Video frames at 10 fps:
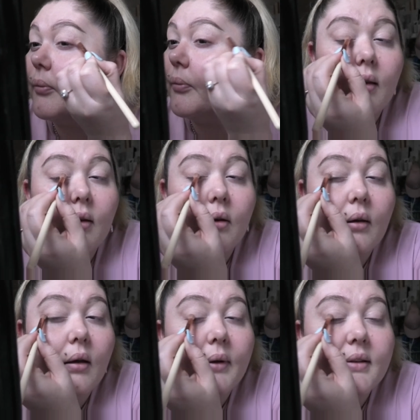you know
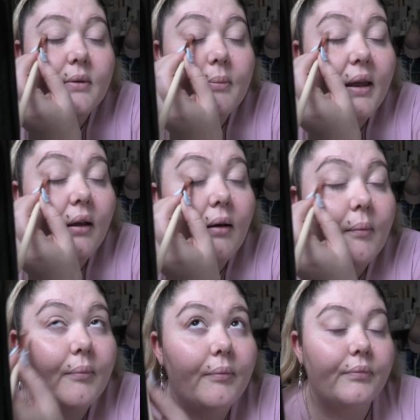how it is with makeup.
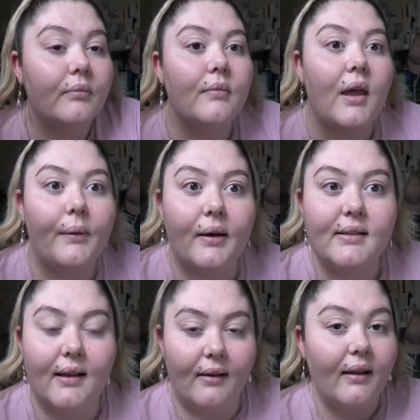It works
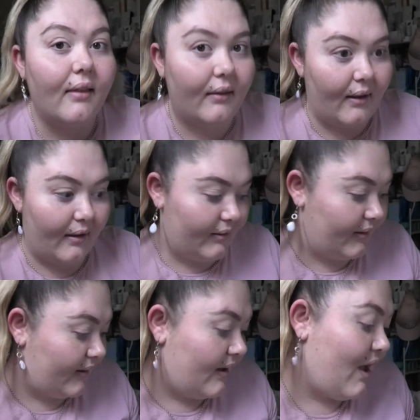out in the end,
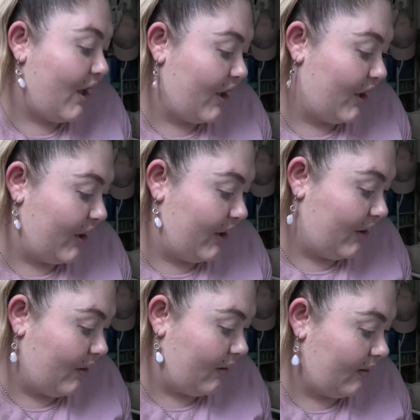
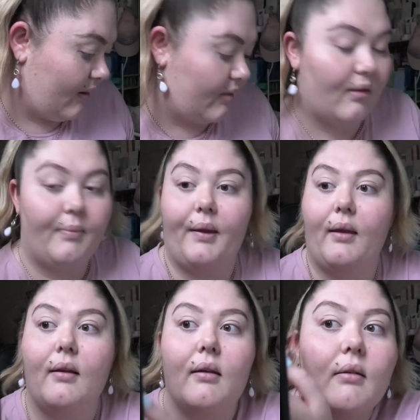not at the beginning.